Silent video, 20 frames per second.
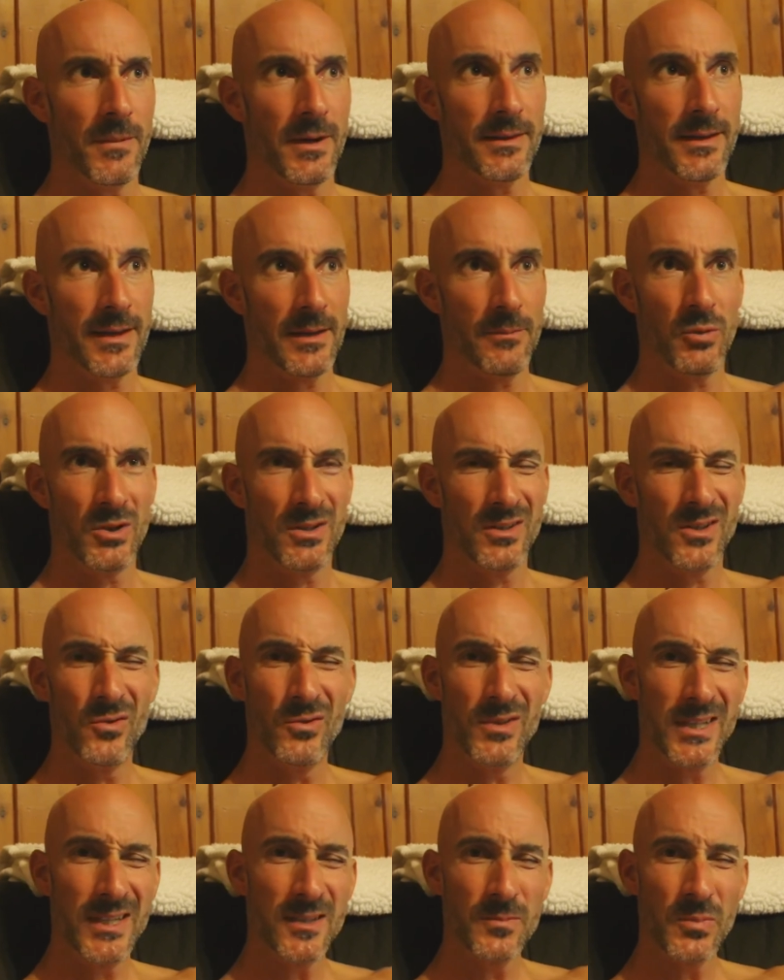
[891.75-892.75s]
I think I put two
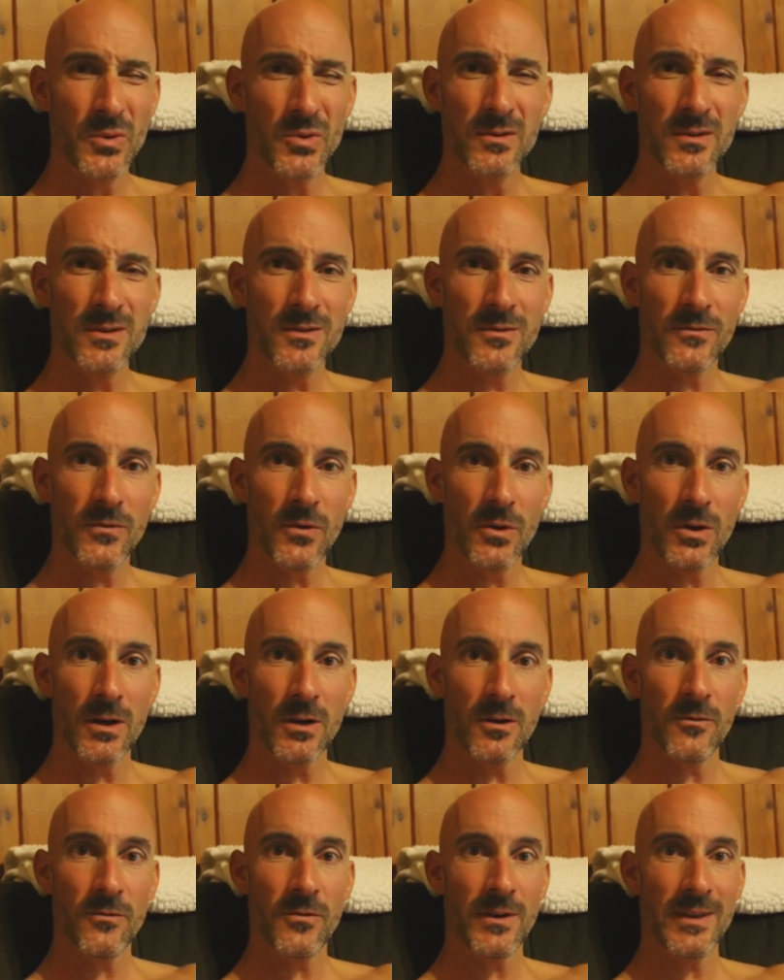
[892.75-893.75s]
teaspoons
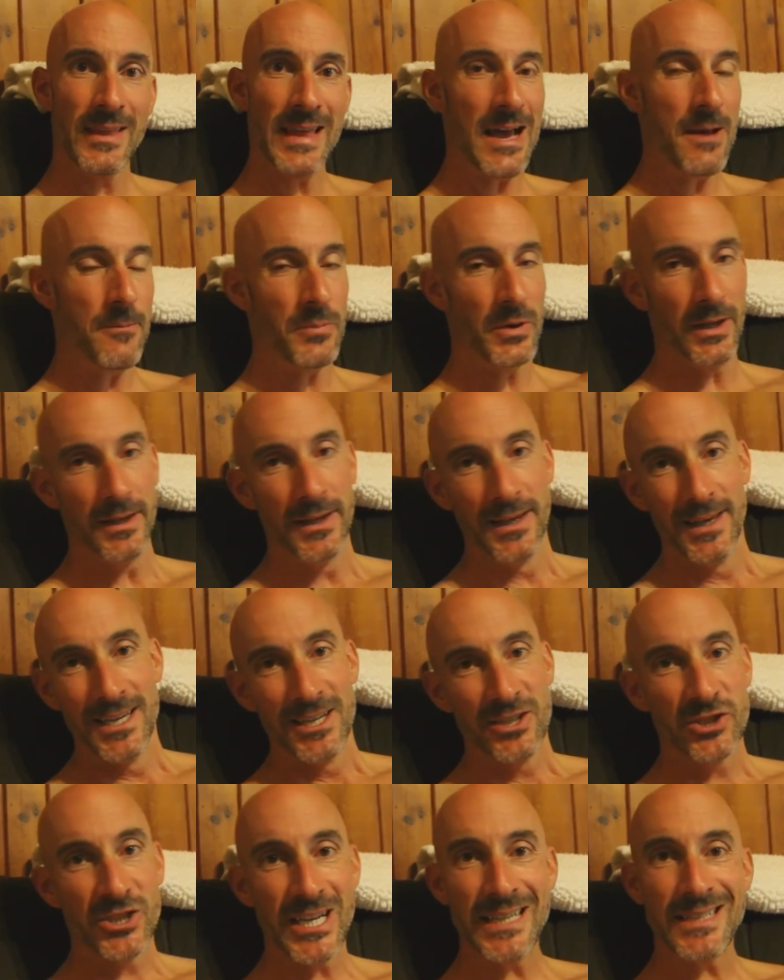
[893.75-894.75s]
for, for that, but
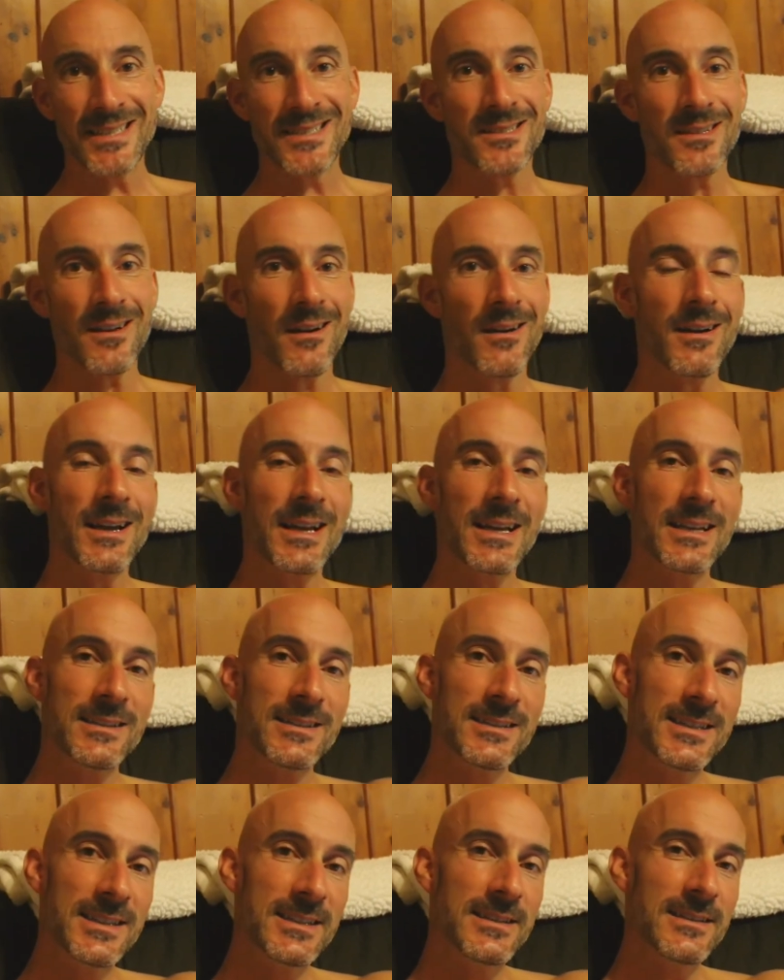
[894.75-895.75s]
chances are
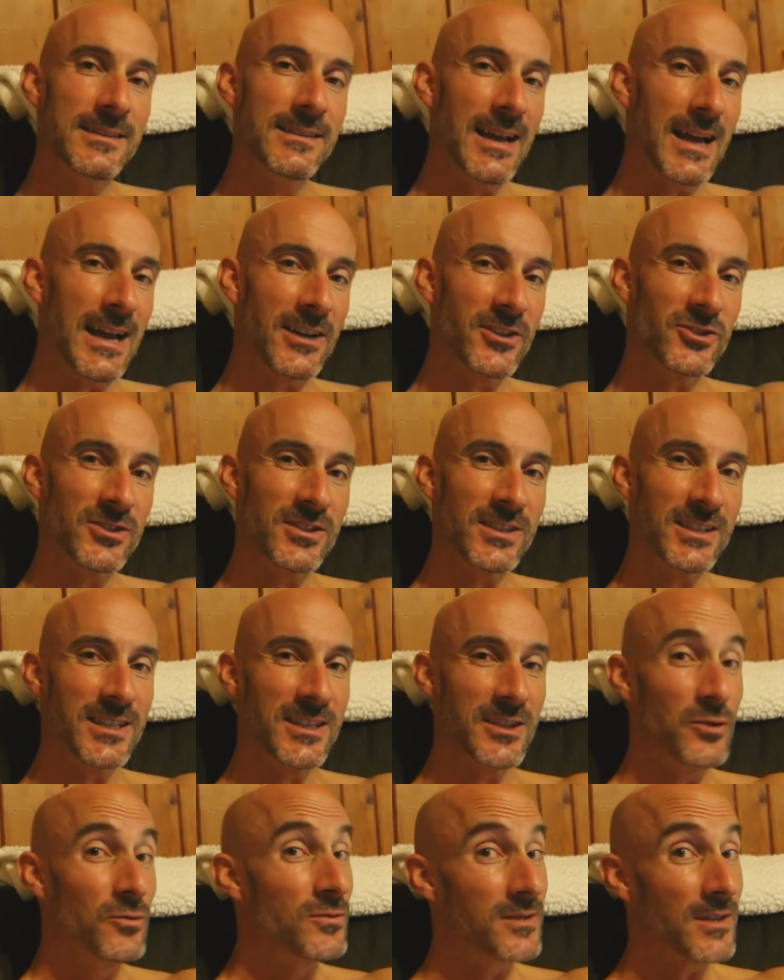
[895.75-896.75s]
it didn't actually
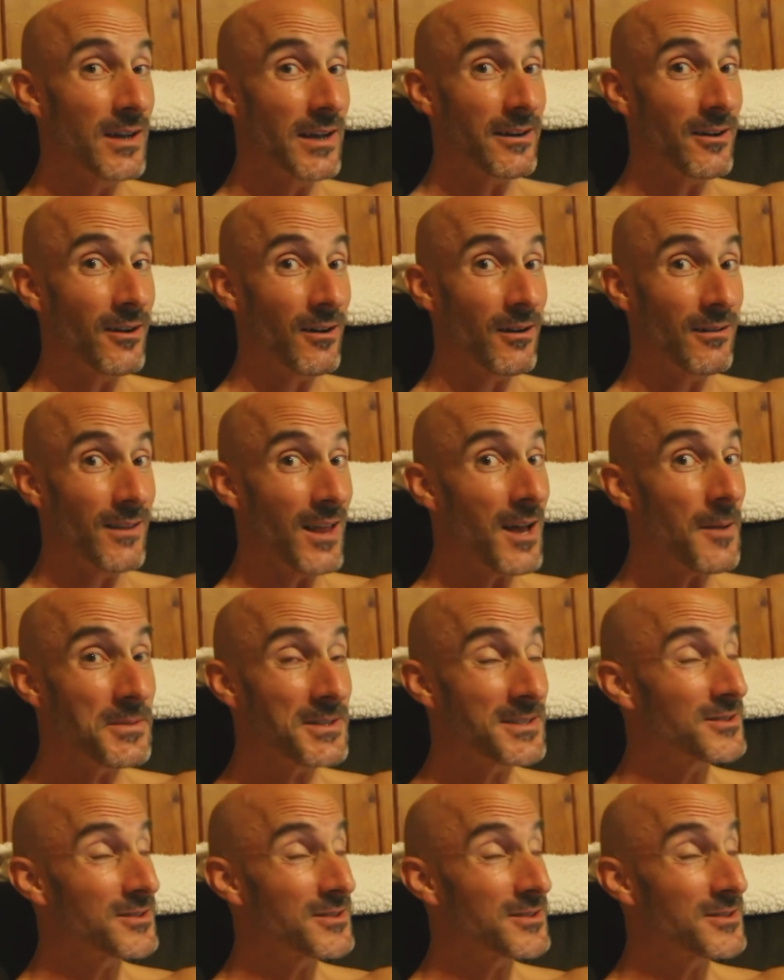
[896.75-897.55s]
use that all up.